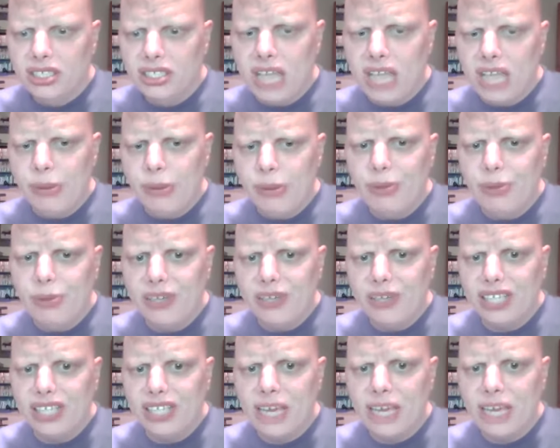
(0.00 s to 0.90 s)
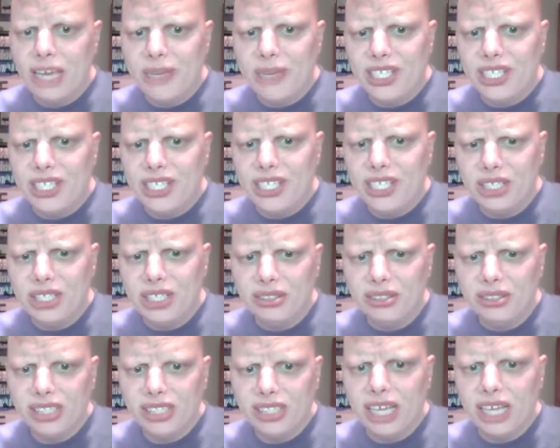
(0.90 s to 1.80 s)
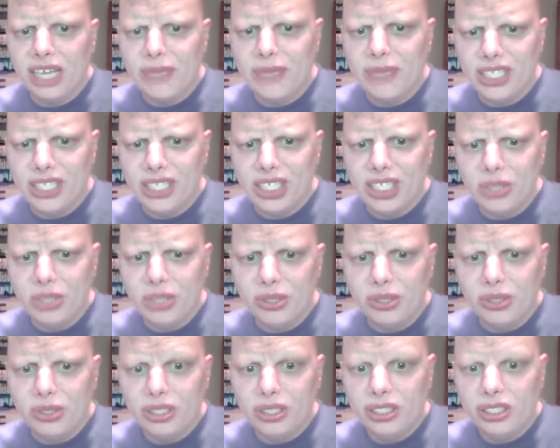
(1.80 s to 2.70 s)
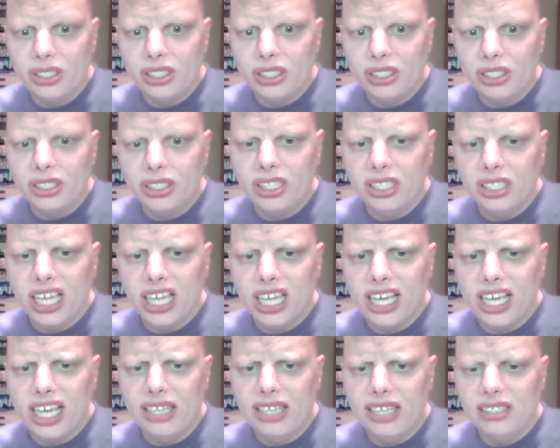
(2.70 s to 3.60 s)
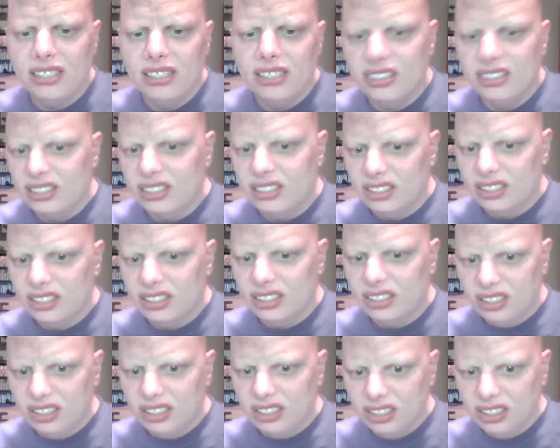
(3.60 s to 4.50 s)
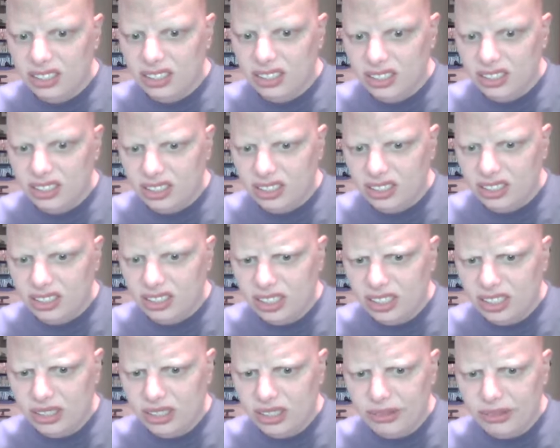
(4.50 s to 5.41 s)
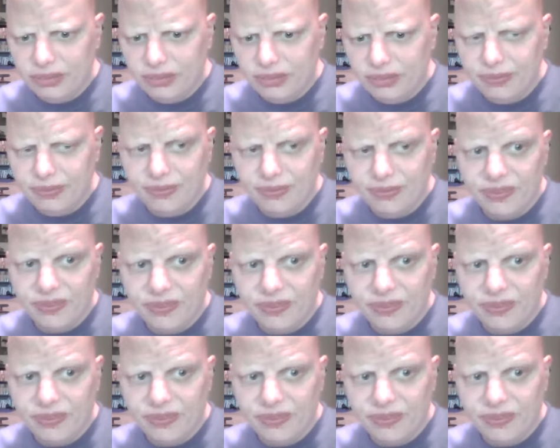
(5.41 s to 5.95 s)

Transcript: Tell me when. Okay, Nintendo. Okay, Nintendo. Okay. Um,